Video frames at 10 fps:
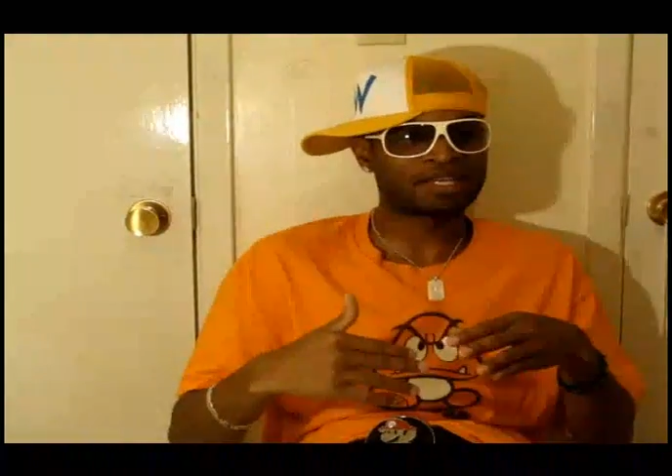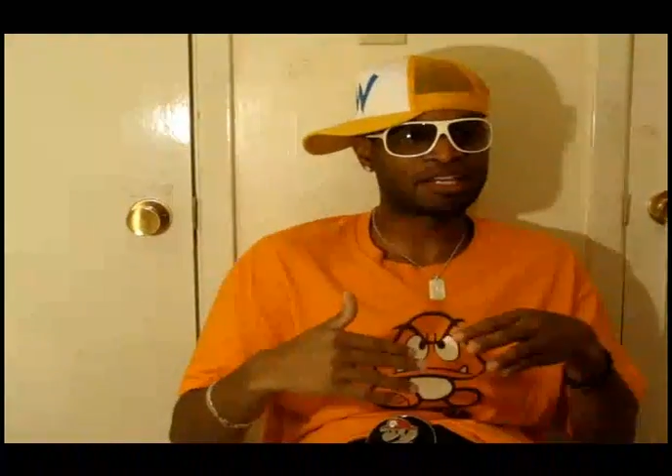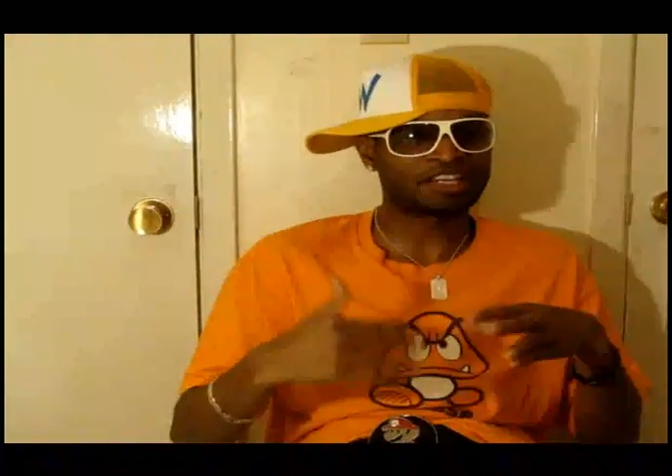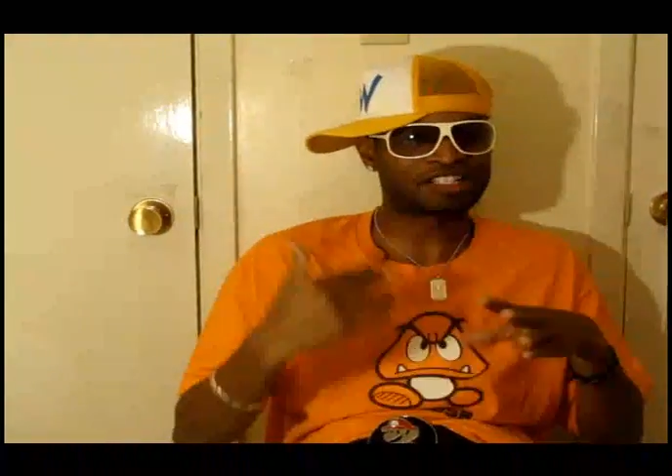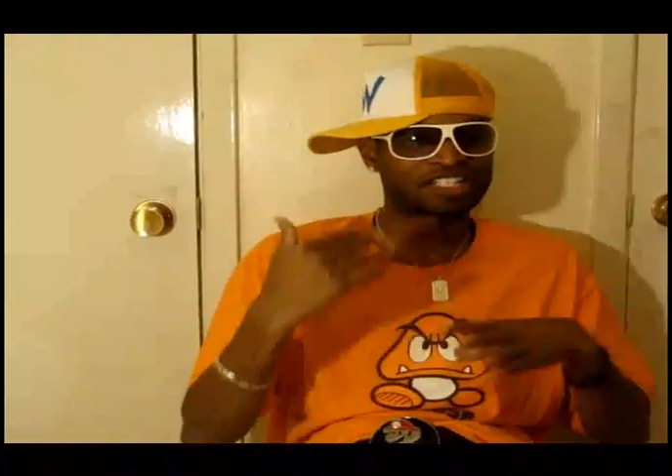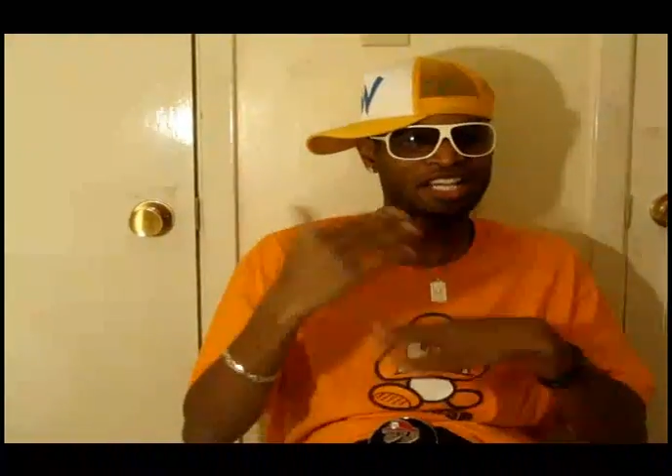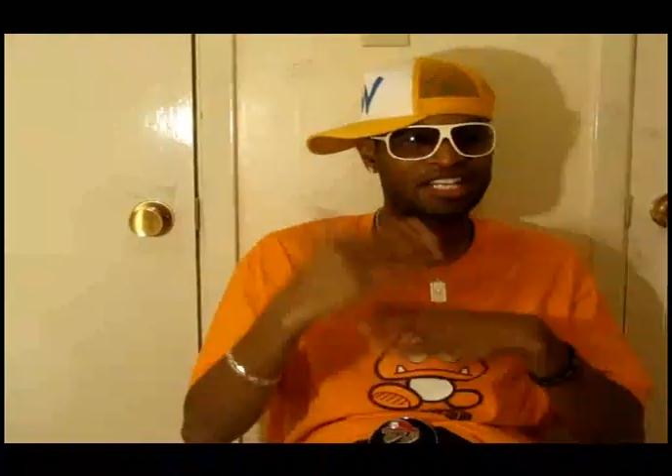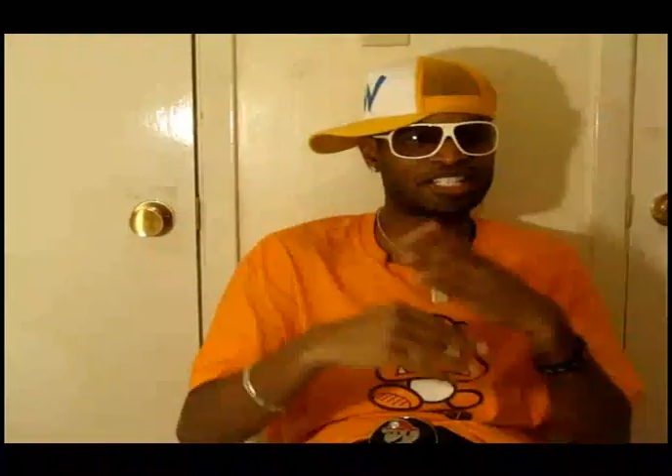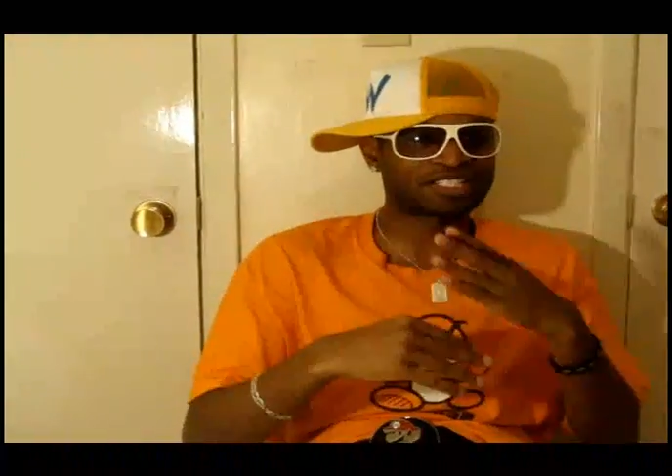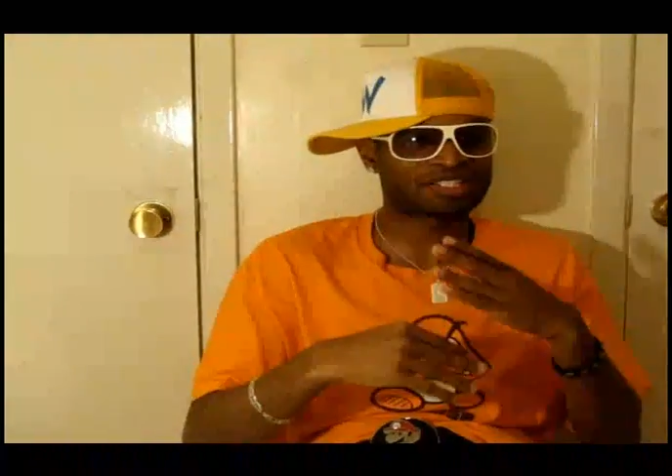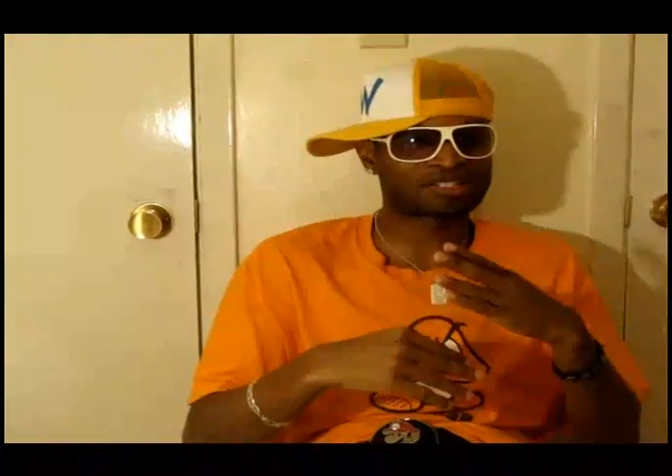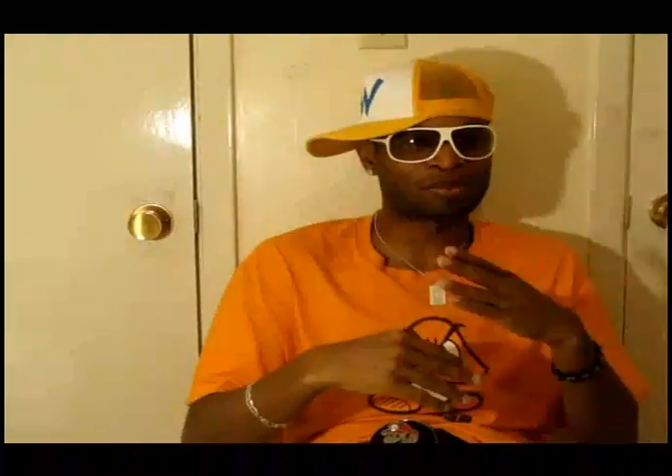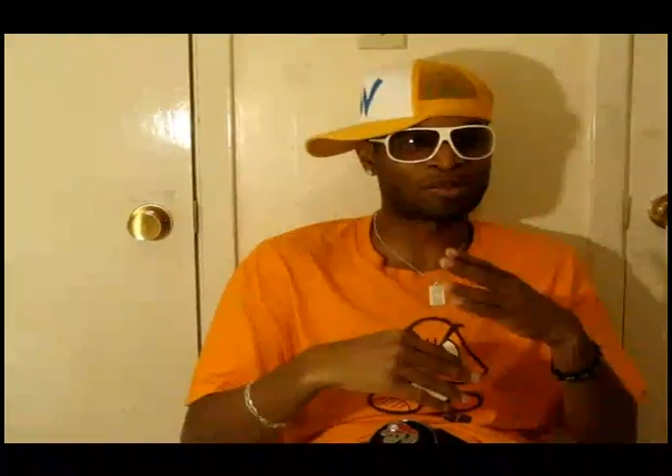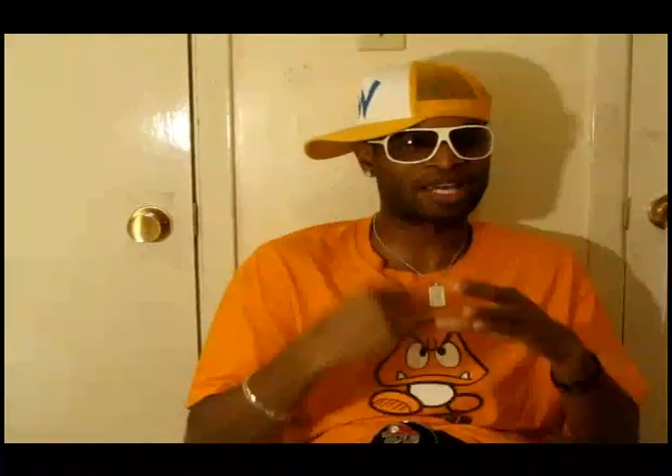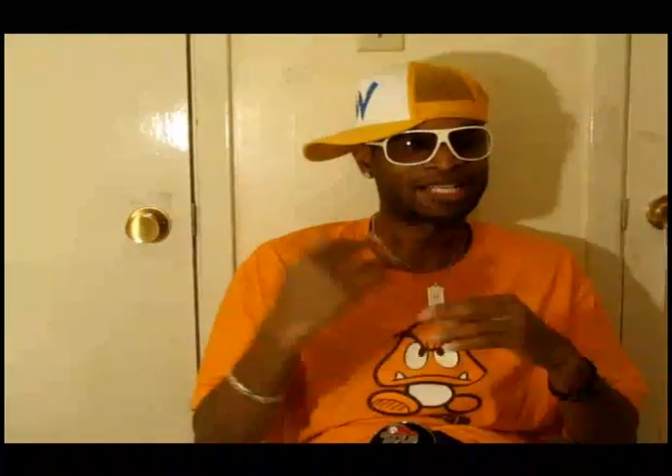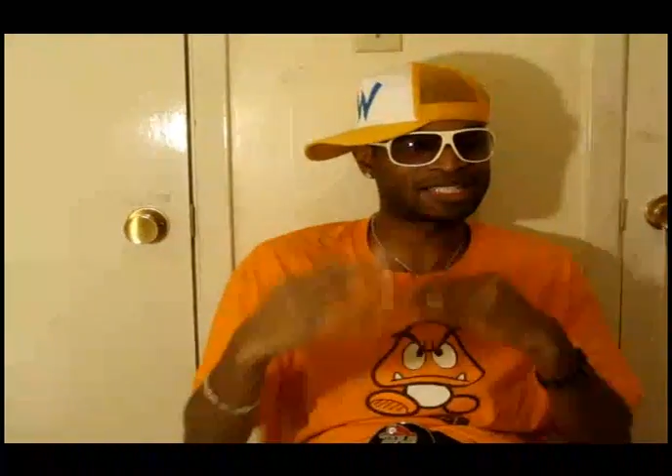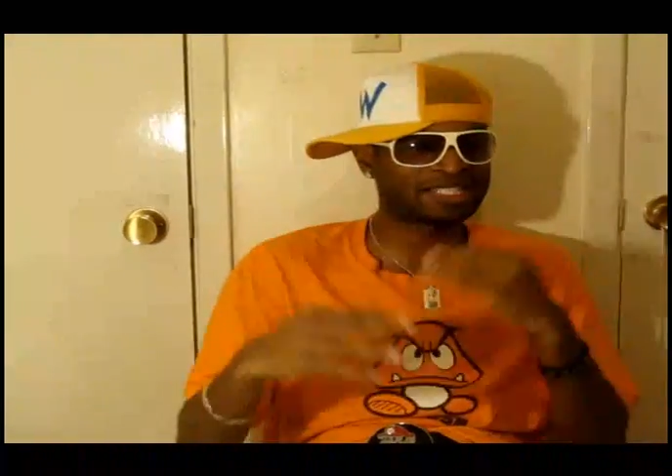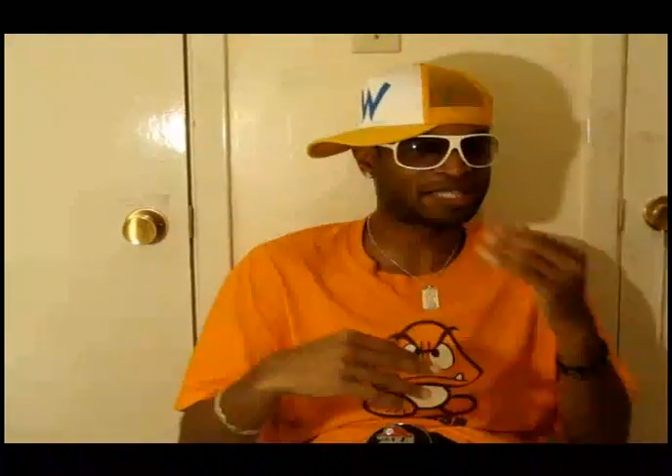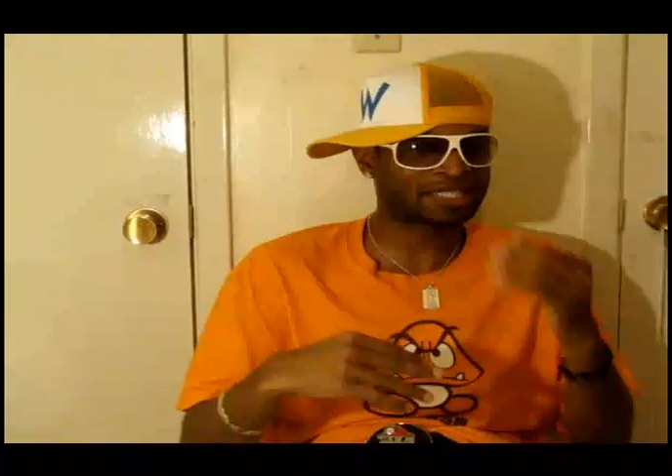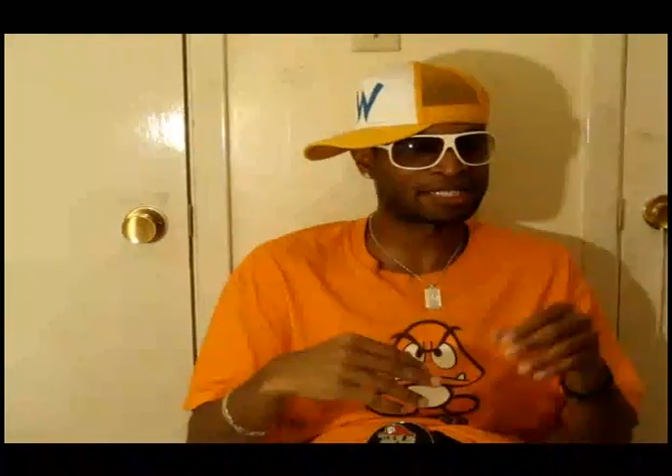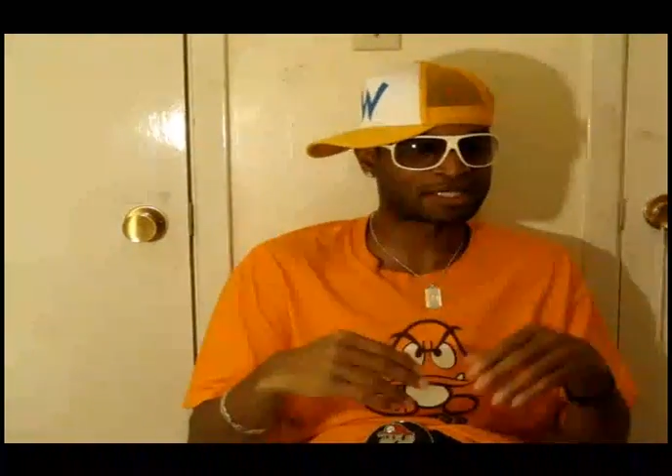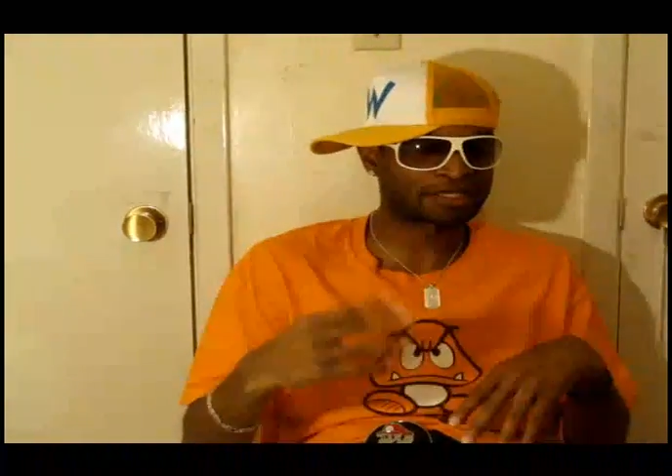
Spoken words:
it changes the way I see things.